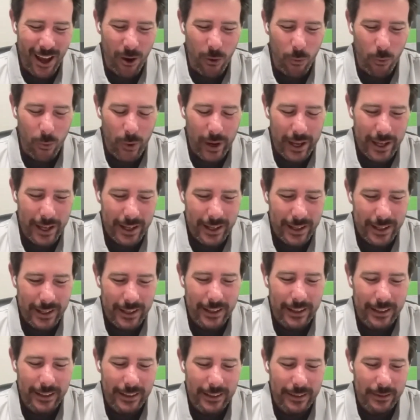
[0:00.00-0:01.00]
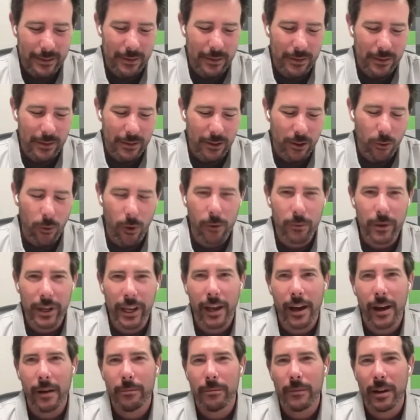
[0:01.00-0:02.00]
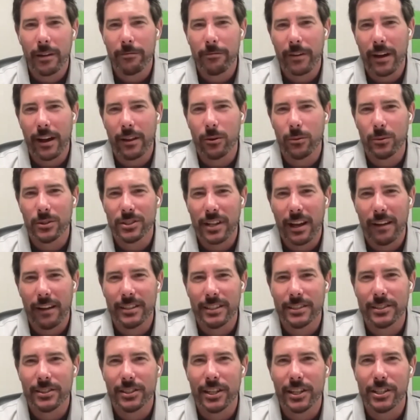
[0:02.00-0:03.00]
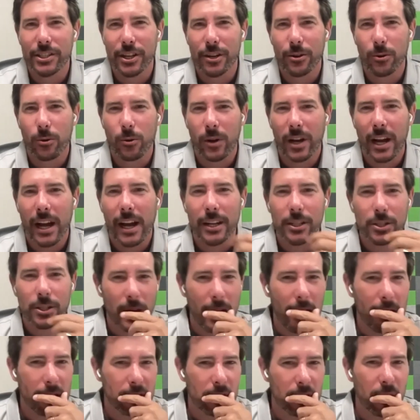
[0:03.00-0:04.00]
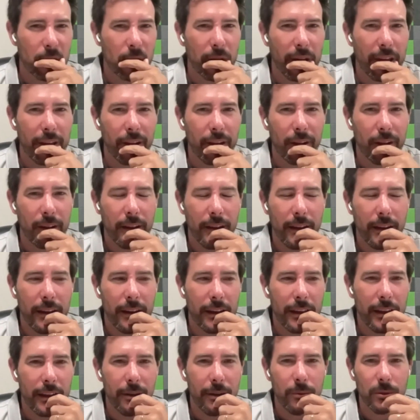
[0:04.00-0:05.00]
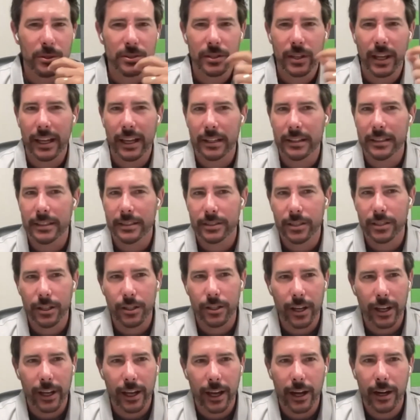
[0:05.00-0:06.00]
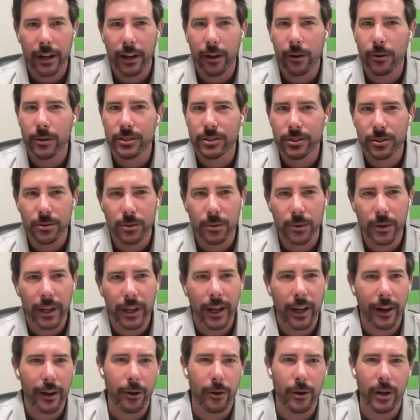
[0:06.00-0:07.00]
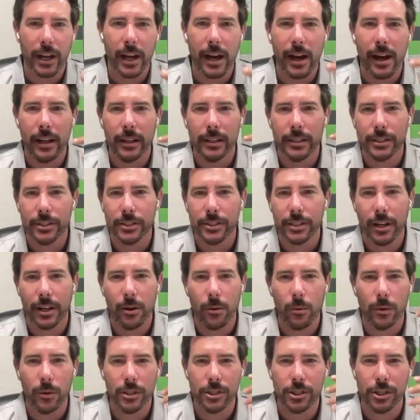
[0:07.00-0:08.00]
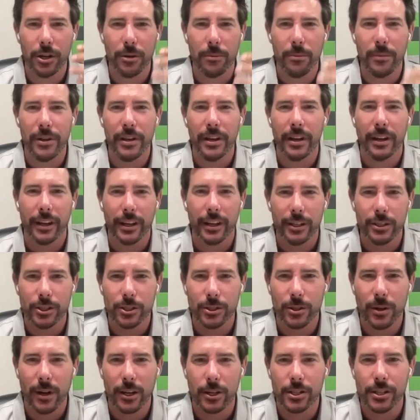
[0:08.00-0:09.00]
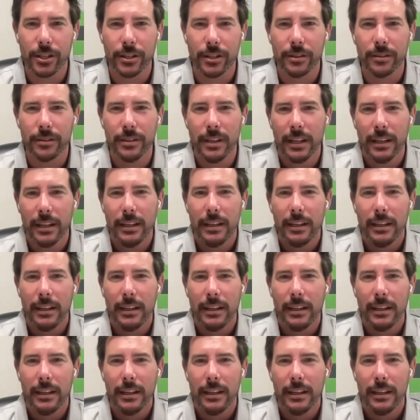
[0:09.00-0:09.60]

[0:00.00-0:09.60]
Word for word: when growing up, my father was obviously a general contractor. And, and he was like, listen, you got to go to school. You got to go to college. I don't want you to be in construction,